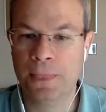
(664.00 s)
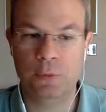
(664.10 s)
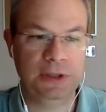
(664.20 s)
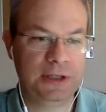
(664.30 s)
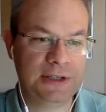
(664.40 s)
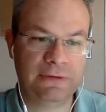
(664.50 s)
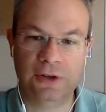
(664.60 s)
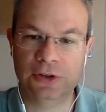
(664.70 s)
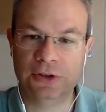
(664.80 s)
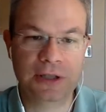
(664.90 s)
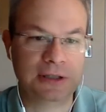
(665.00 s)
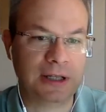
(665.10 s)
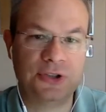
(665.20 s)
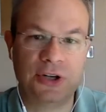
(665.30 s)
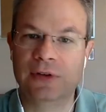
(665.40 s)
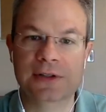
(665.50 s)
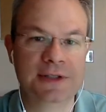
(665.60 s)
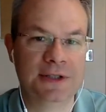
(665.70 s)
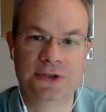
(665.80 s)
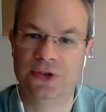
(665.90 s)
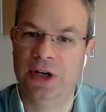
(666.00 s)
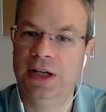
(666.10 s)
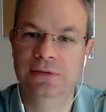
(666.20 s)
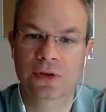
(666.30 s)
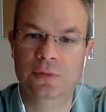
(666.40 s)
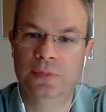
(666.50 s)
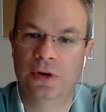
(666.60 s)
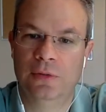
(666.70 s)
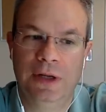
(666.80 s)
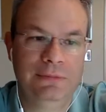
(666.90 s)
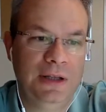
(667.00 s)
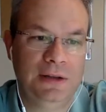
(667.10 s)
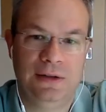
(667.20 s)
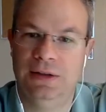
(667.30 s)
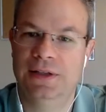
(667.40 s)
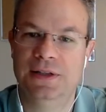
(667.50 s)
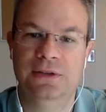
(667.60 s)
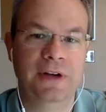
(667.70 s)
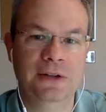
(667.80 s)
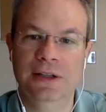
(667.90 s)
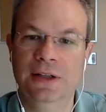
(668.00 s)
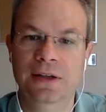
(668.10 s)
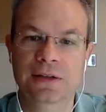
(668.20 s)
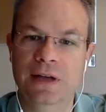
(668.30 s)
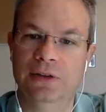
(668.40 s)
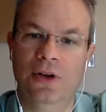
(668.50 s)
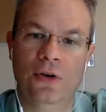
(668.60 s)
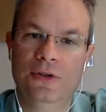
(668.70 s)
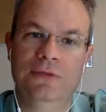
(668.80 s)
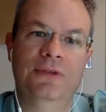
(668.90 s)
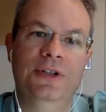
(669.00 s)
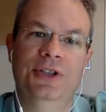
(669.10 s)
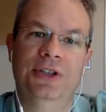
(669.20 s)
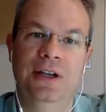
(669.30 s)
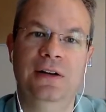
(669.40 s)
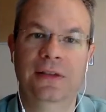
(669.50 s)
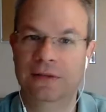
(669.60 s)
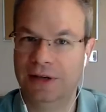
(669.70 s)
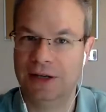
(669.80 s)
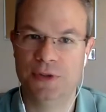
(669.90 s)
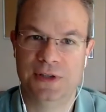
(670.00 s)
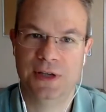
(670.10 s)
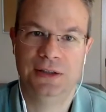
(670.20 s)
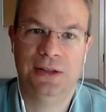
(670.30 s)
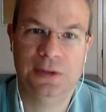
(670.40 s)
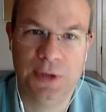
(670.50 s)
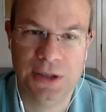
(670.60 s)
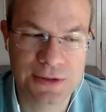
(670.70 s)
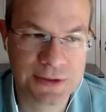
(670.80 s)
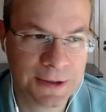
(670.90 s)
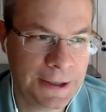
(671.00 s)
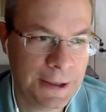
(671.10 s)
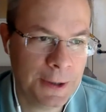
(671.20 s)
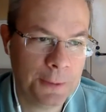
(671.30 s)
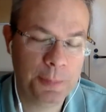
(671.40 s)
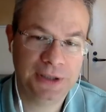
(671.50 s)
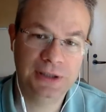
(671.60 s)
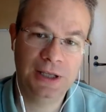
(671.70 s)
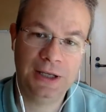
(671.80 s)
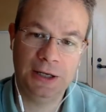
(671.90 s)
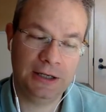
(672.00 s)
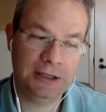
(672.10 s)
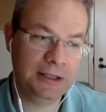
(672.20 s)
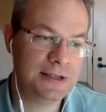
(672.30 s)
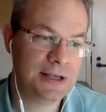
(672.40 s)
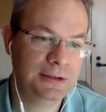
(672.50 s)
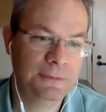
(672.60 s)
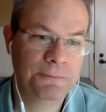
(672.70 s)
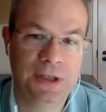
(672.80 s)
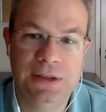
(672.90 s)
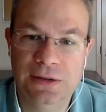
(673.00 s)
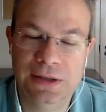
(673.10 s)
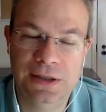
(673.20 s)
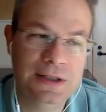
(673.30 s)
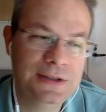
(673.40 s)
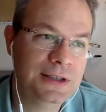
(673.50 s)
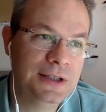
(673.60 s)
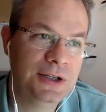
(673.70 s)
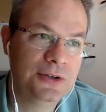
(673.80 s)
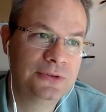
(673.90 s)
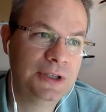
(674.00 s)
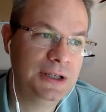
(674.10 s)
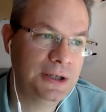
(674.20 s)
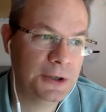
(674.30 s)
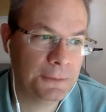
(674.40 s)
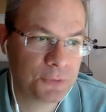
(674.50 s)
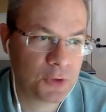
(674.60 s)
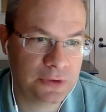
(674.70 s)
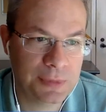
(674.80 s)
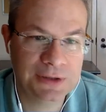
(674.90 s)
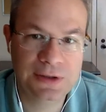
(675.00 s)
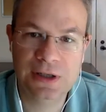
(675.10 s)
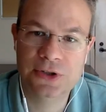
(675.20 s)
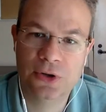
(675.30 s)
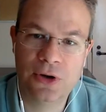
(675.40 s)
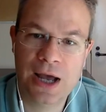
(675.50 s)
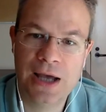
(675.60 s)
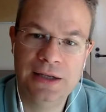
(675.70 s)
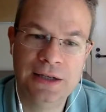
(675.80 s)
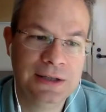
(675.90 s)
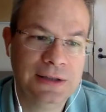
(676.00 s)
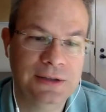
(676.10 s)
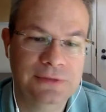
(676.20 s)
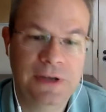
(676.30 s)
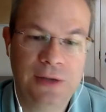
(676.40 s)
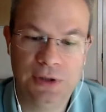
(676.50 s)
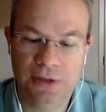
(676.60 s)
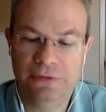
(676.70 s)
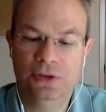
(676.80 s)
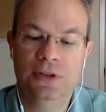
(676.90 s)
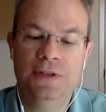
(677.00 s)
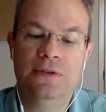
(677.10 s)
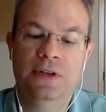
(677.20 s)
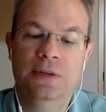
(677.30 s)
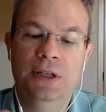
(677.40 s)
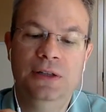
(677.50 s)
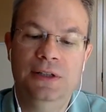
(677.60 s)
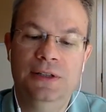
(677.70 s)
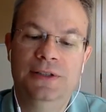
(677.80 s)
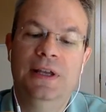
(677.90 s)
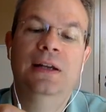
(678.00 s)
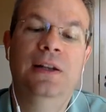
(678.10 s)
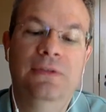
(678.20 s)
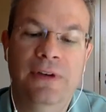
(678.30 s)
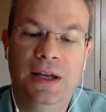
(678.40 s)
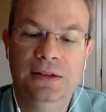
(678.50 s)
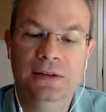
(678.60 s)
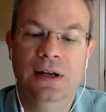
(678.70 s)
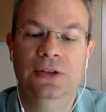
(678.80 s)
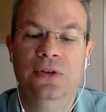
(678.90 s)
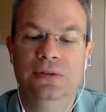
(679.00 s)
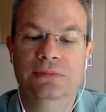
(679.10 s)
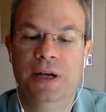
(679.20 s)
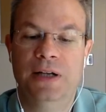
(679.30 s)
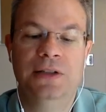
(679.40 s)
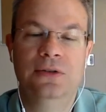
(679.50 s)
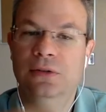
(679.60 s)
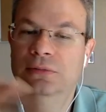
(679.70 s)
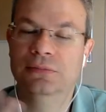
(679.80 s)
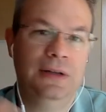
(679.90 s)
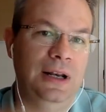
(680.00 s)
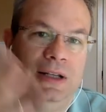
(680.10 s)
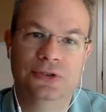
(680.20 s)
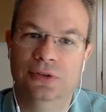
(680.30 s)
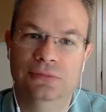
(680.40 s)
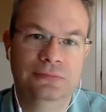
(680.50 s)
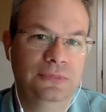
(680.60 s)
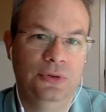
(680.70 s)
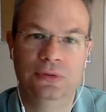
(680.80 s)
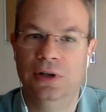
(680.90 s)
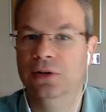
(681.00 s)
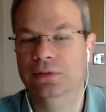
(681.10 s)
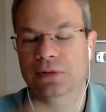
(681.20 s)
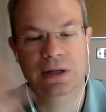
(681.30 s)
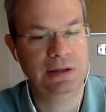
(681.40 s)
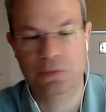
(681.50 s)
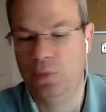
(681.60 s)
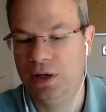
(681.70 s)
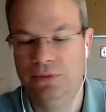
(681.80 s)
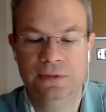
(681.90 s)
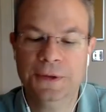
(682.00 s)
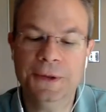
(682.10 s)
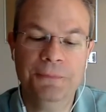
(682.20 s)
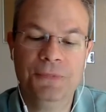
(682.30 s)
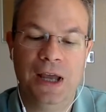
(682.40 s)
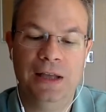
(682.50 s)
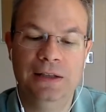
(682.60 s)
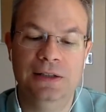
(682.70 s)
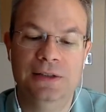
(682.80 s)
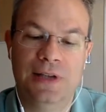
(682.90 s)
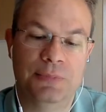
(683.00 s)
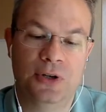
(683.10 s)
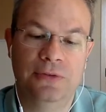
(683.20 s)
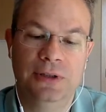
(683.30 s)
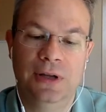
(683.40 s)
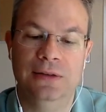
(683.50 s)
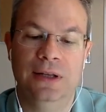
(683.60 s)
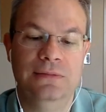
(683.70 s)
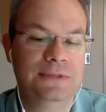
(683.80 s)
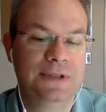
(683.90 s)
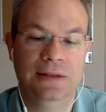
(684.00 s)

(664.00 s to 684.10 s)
when there is a photon, it can travel straight, no problem. It doesn't find anything and goes and reach the Earth, as we said, in 8 minutes. But in the sun, the density of the material is so high that in fact, when the photon is re-emitted, it's directly find another particle, electron, nuclear, whatever, and it's absorbed, and then